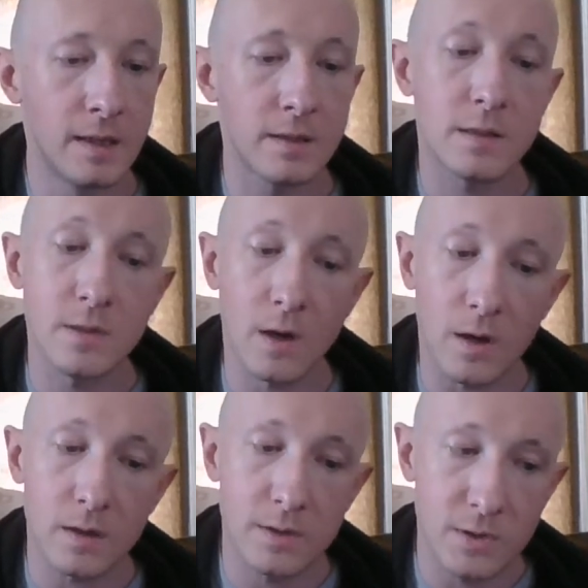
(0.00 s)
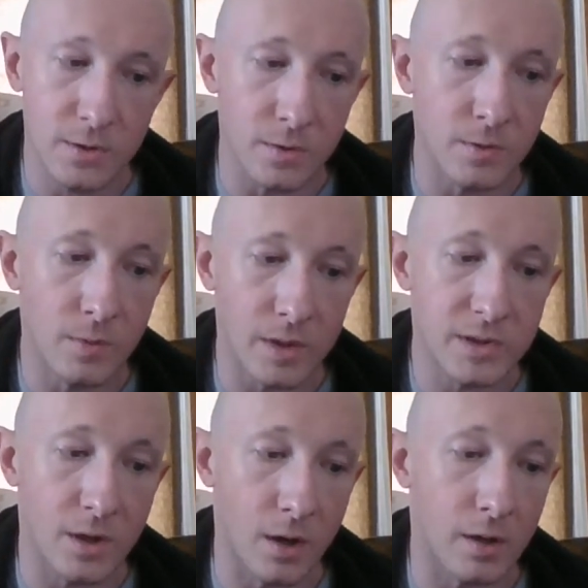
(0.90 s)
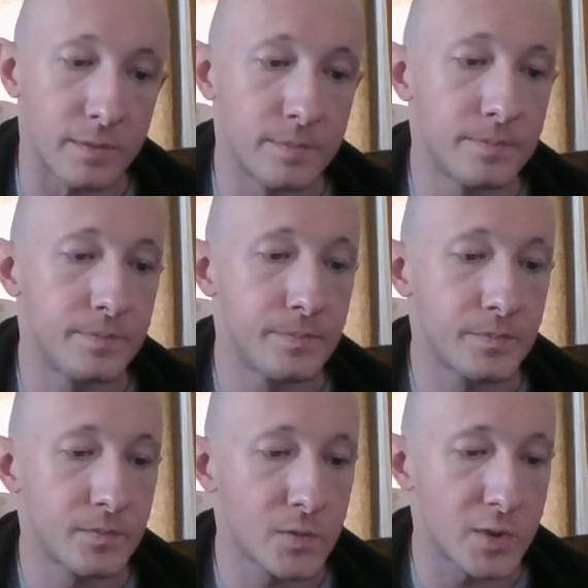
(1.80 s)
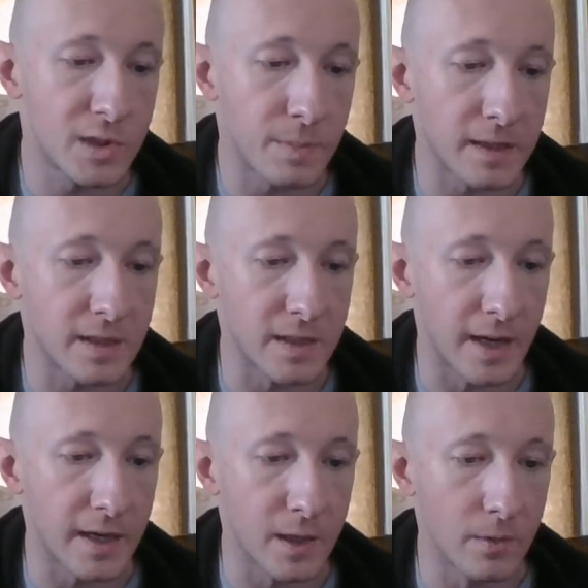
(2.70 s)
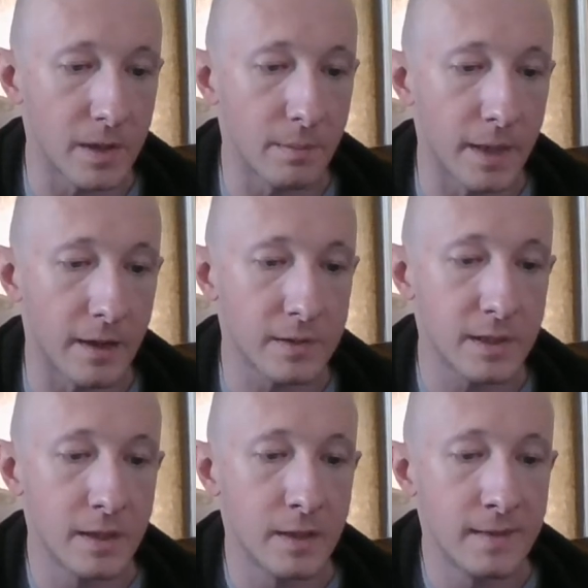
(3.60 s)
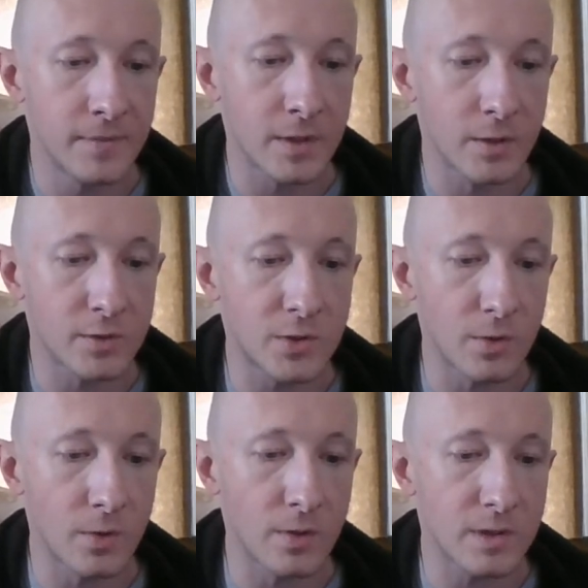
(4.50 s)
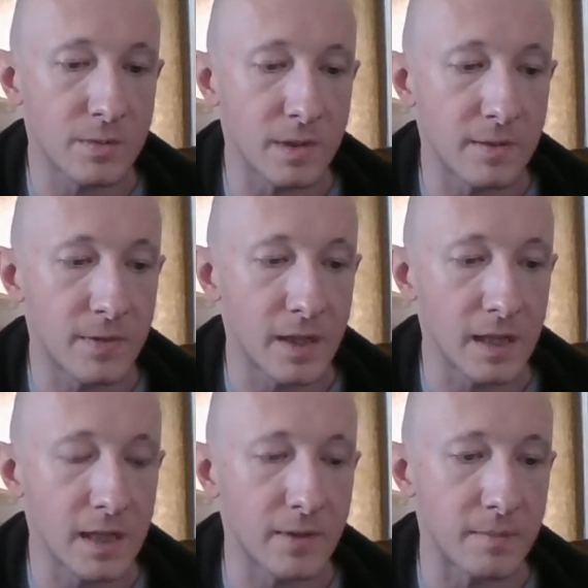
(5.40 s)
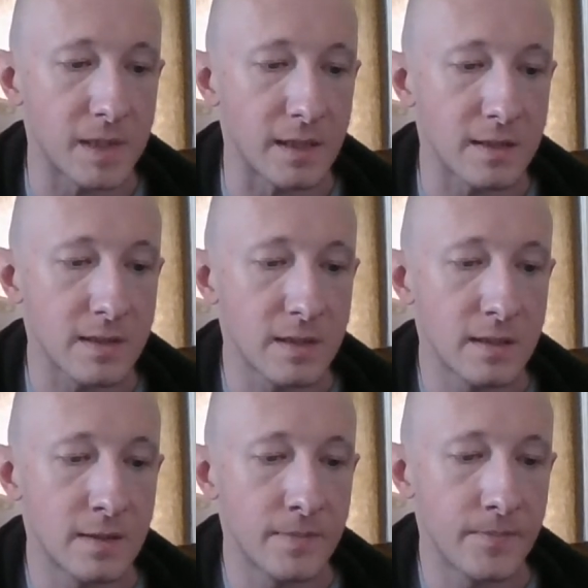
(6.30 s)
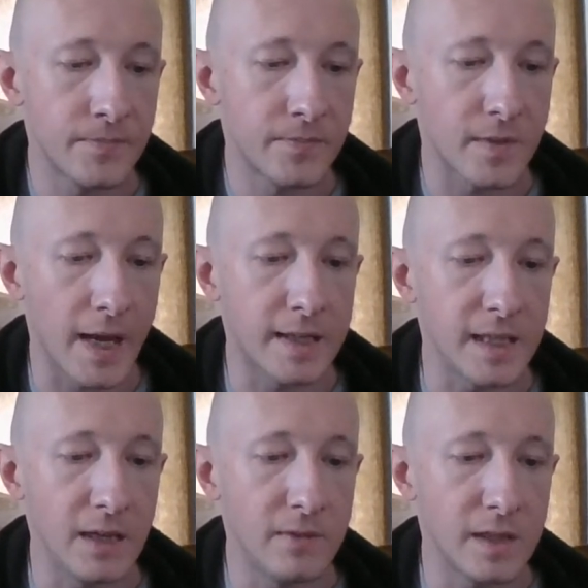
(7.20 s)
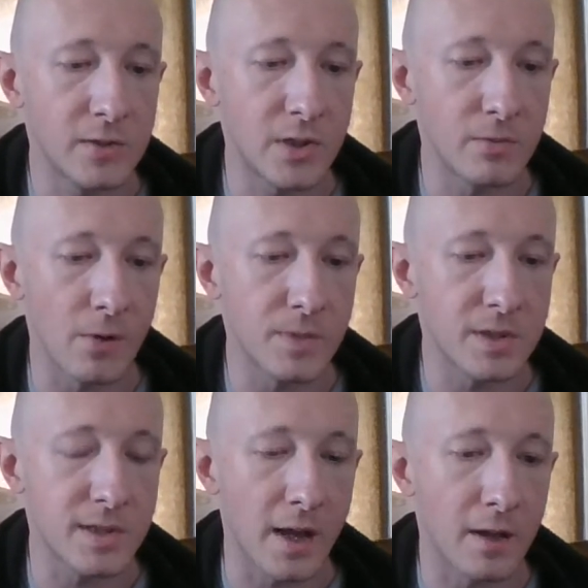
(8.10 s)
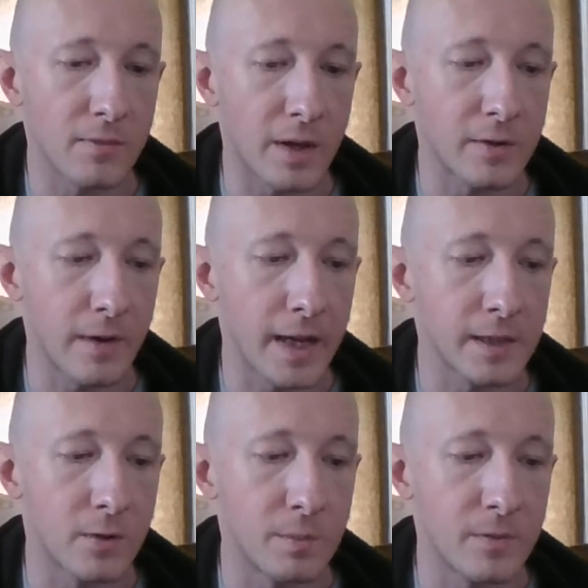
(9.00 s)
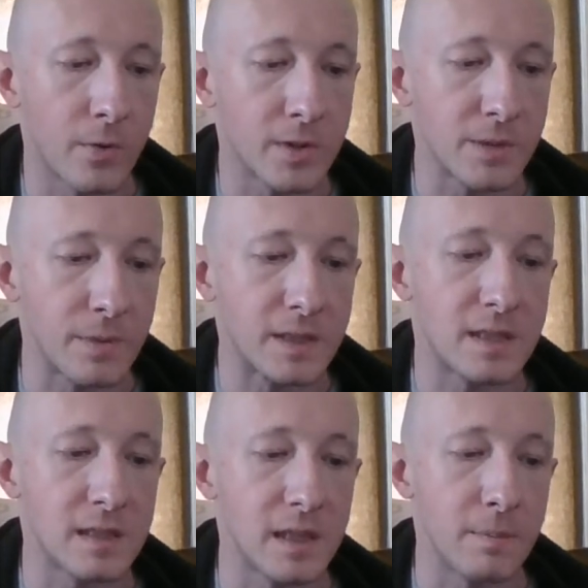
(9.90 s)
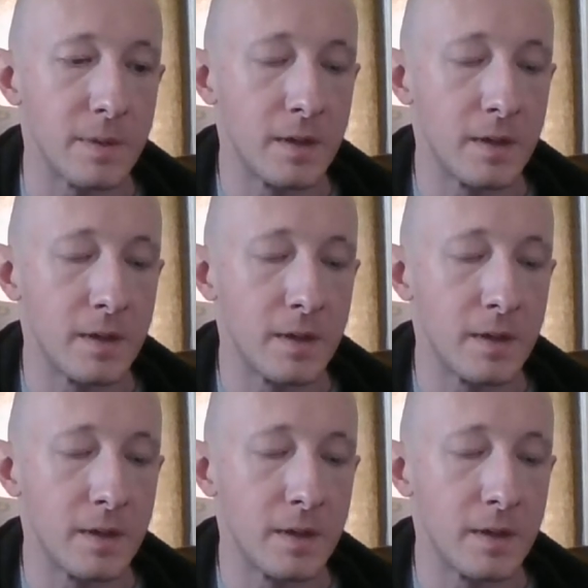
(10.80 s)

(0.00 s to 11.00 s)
The dog, too, was gone. She spent the day going about her chores with a feeling of emptiness. That evening she rubbed the salve on her ankle before she went to sleep.